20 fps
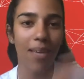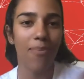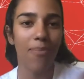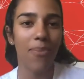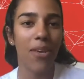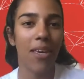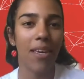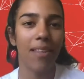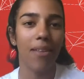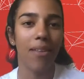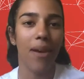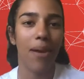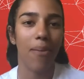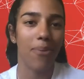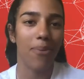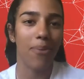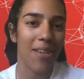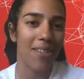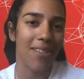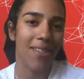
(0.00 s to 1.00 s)
being in the right
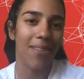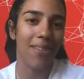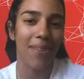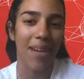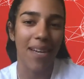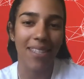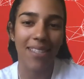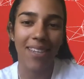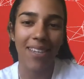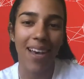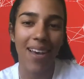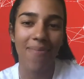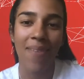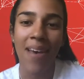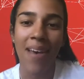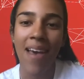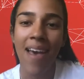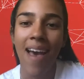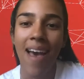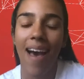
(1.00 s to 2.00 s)
place at the right time.
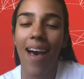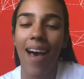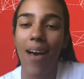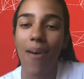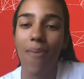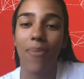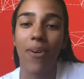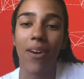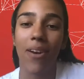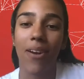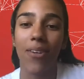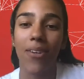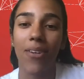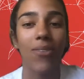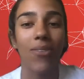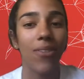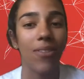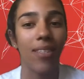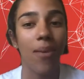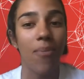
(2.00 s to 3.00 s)
But
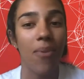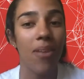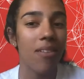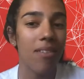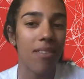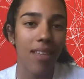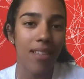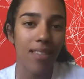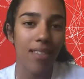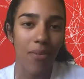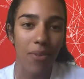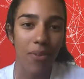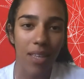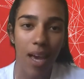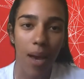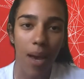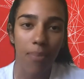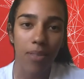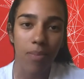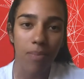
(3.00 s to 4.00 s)
also some other things that really
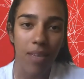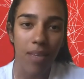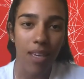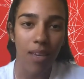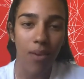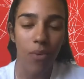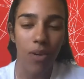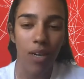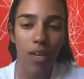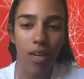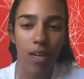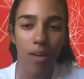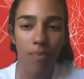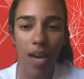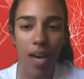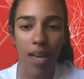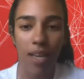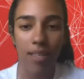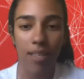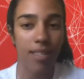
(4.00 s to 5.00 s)
helped me were
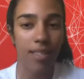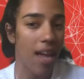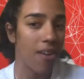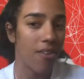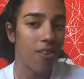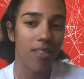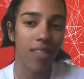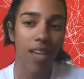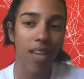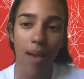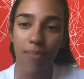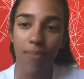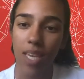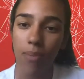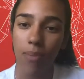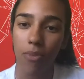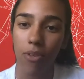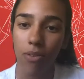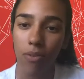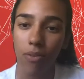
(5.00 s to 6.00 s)
my standard
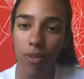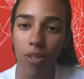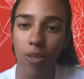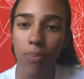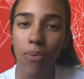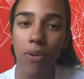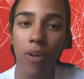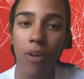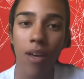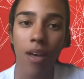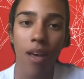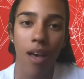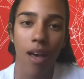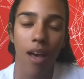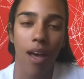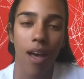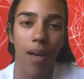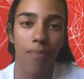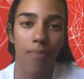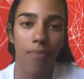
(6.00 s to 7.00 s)
timetable group.
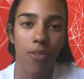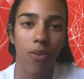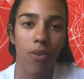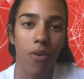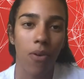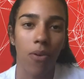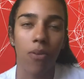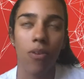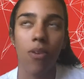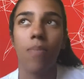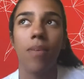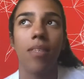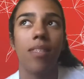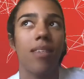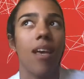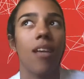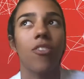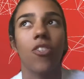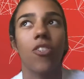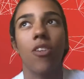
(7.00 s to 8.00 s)
So UBC
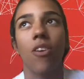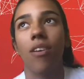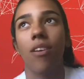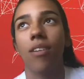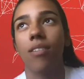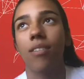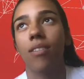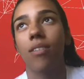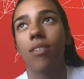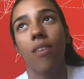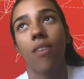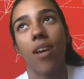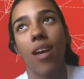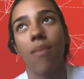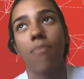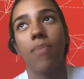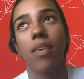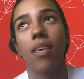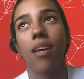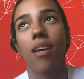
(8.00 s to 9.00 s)
engineering is
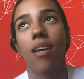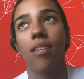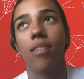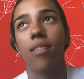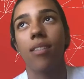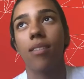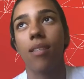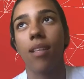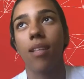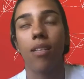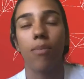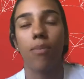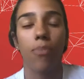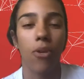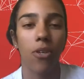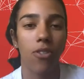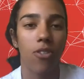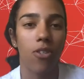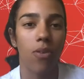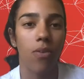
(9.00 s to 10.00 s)
great because it
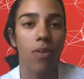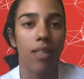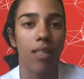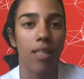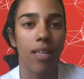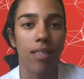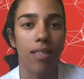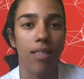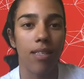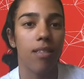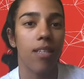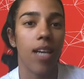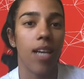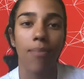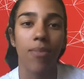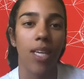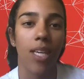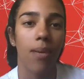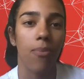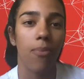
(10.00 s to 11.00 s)
puts you in these
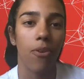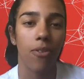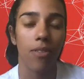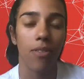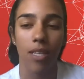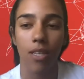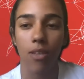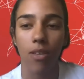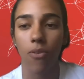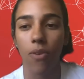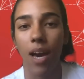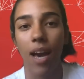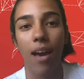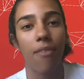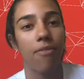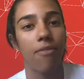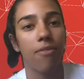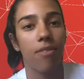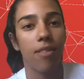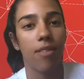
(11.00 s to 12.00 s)
timetables and you
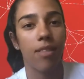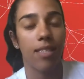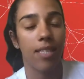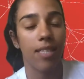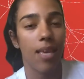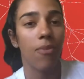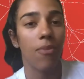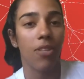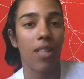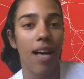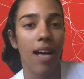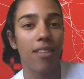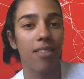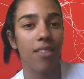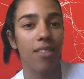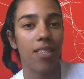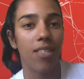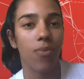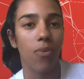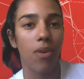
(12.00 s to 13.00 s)
have the same
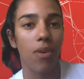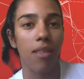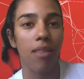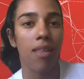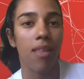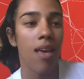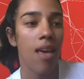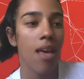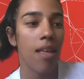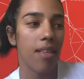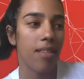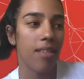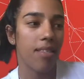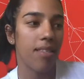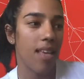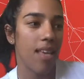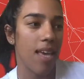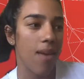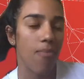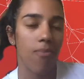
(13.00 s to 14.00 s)
classes with the
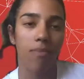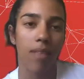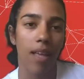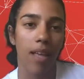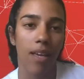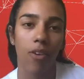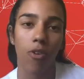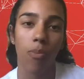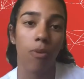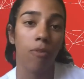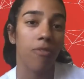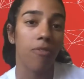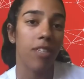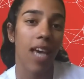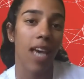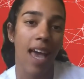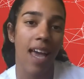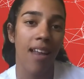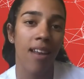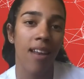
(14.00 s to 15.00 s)
same like group of
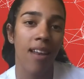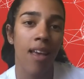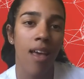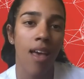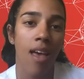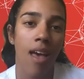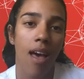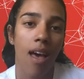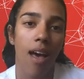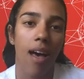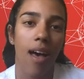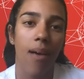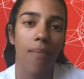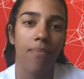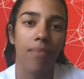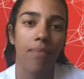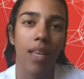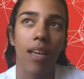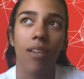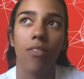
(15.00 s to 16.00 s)
10.
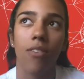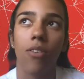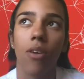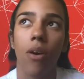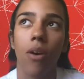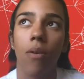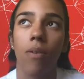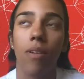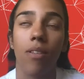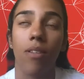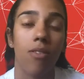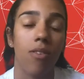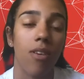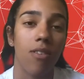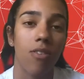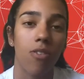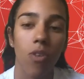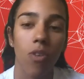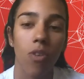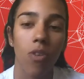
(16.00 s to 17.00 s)
And so
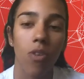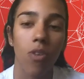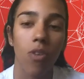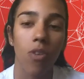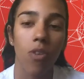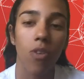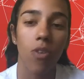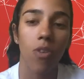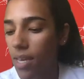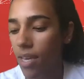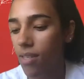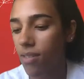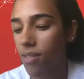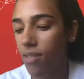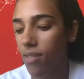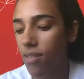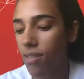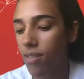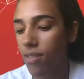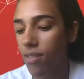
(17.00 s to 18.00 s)
it's super great because
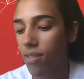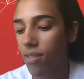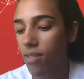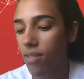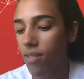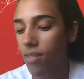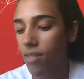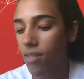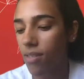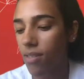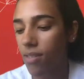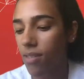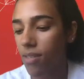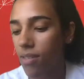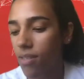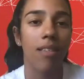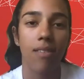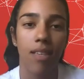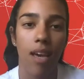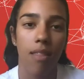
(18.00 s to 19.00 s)
you just get to walk to
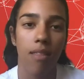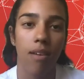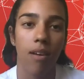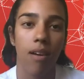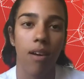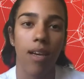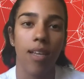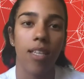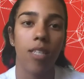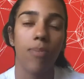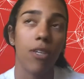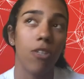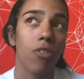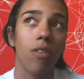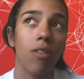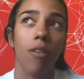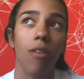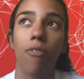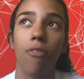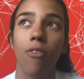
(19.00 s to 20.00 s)
classes together,
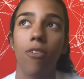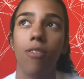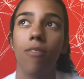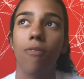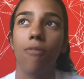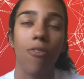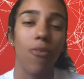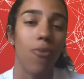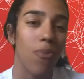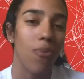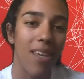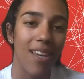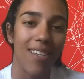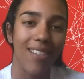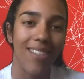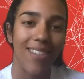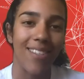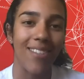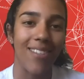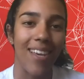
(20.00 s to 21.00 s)
especially the first few
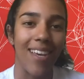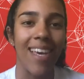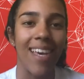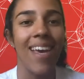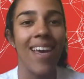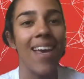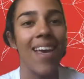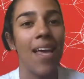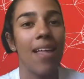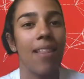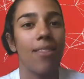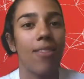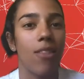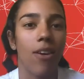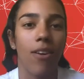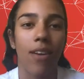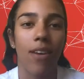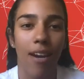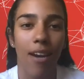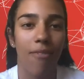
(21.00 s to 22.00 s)
weeks. It's like
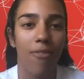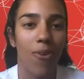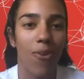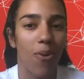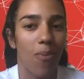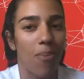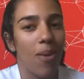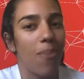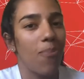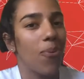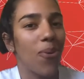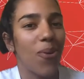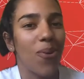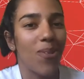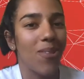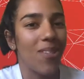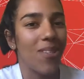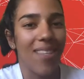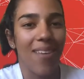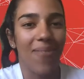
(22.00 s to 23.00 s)
they're kind of your people.
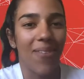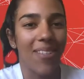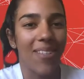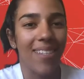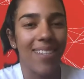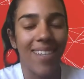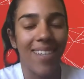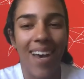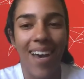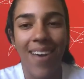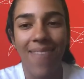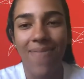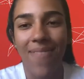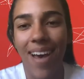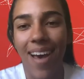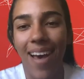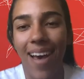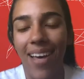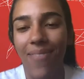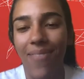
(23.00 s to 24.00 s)
You see them all the time.
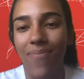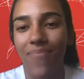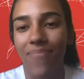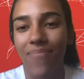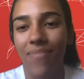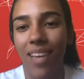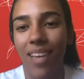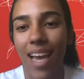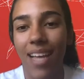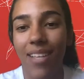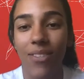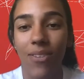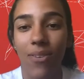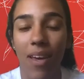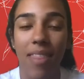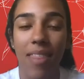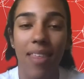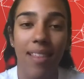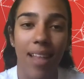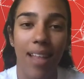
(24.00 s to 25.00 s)
And so
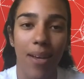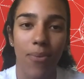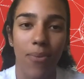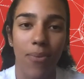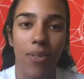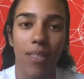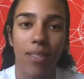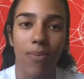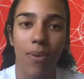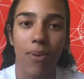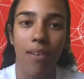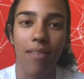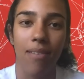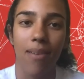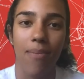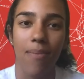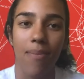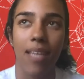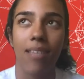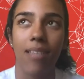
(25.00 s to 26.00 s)
I think that was one of
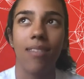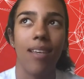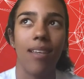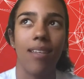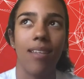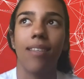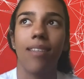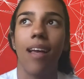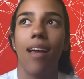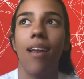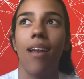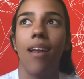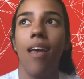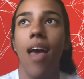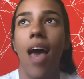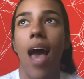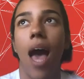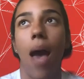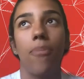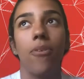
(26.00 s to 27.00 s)
the best things that
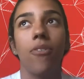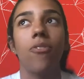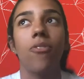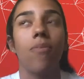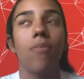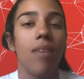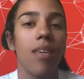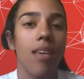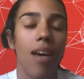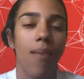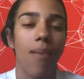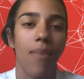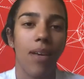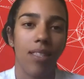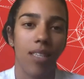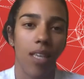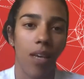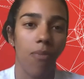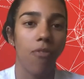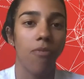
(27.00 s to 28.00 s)
happened to me. I
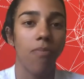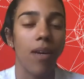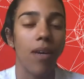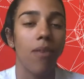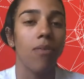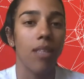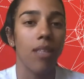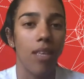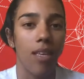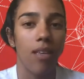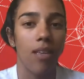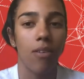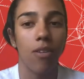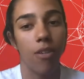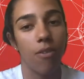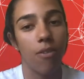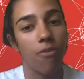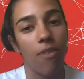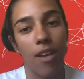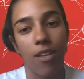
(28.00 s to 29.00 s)
met some of my really
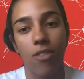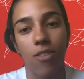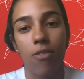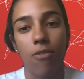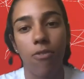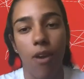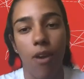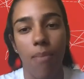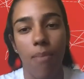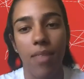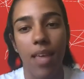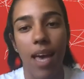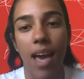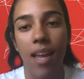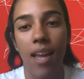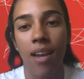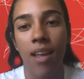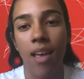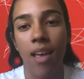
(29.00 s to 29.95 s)
good friends from that.